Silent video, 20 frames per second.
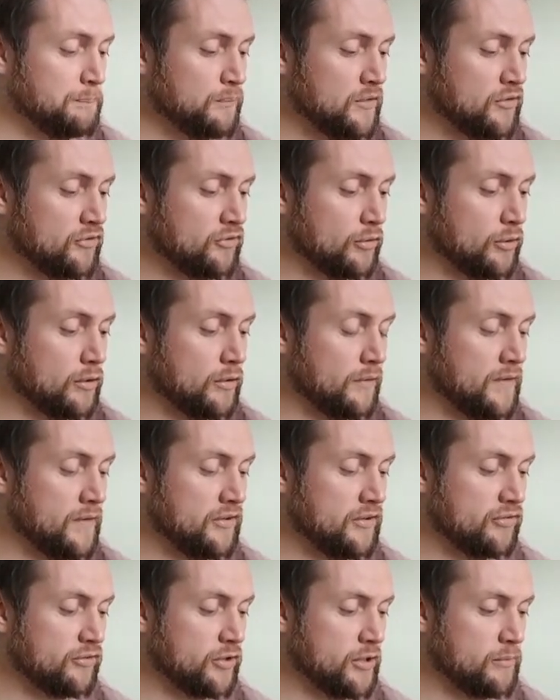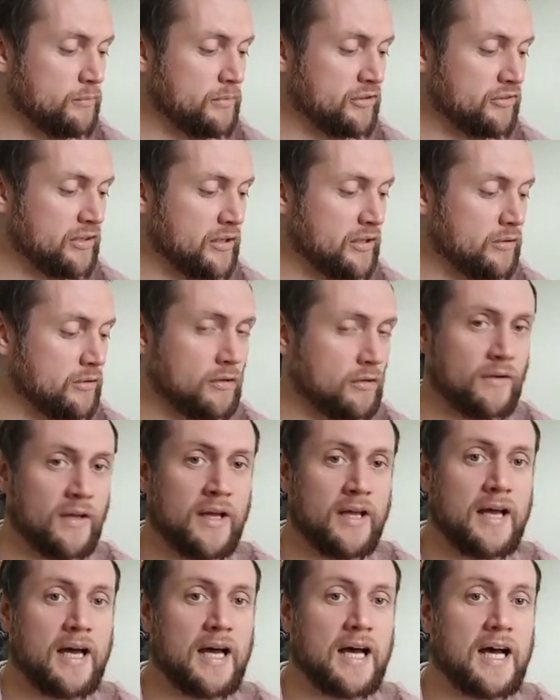So this is going to be sent off.
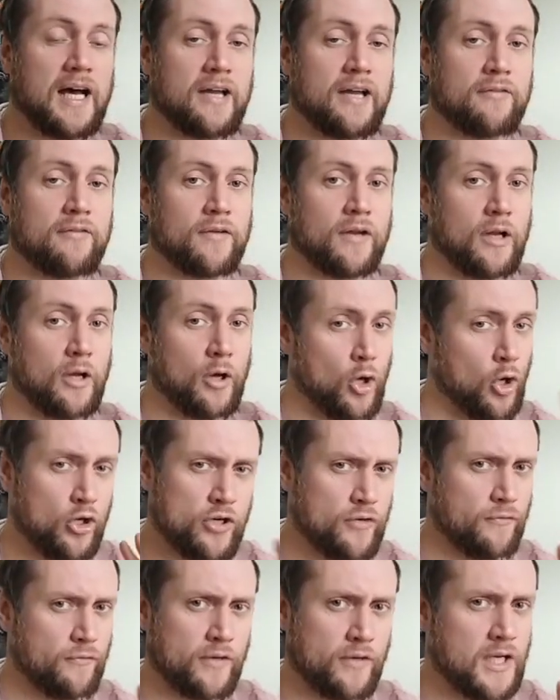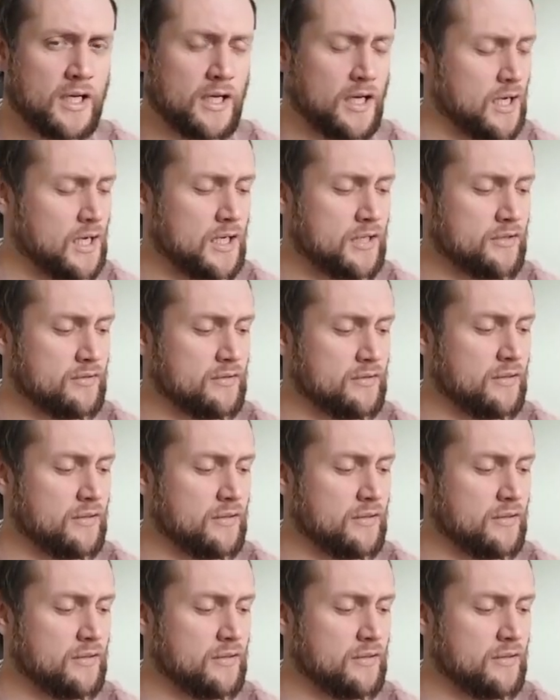I have hunted for a card